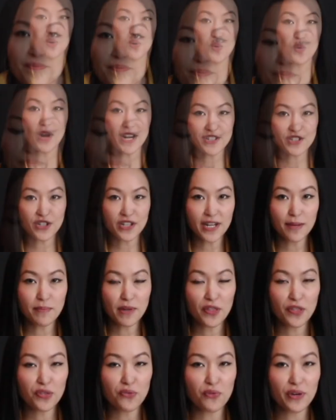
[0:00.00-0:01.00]
Question
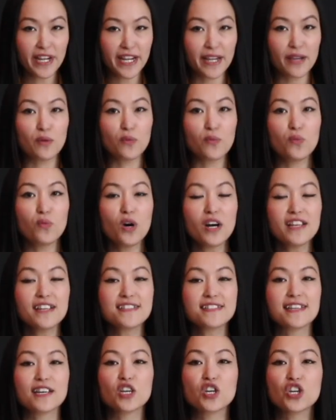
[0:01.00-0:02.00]
number 3. What
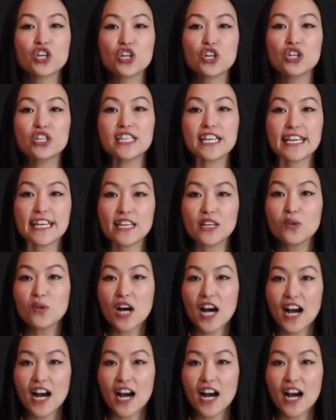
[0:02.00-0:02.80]
is a good heel